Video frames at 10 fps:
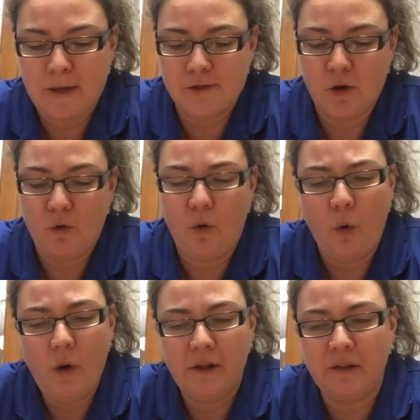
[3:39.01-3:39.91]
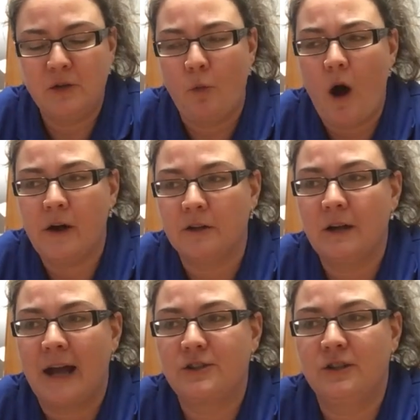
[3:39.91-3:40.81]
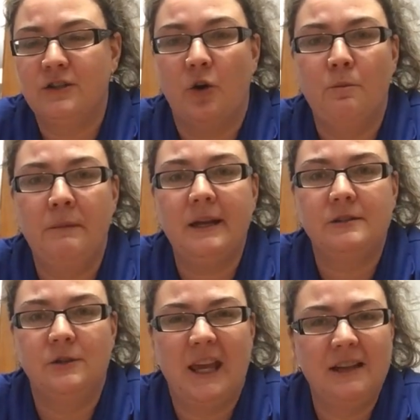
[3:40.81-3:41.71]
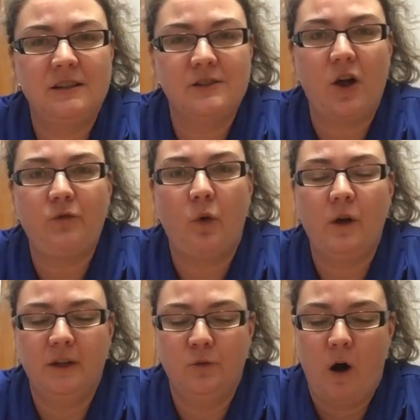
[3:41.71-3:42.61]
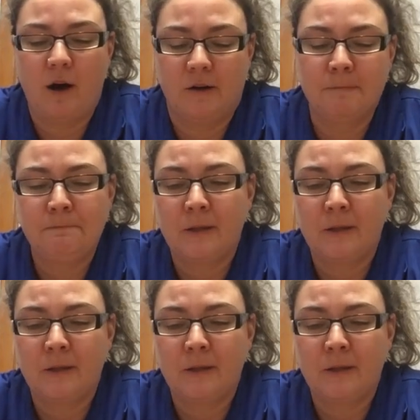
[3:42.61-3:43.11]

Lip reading: So oil and water actually don't mix. You can't dissolve oil in water.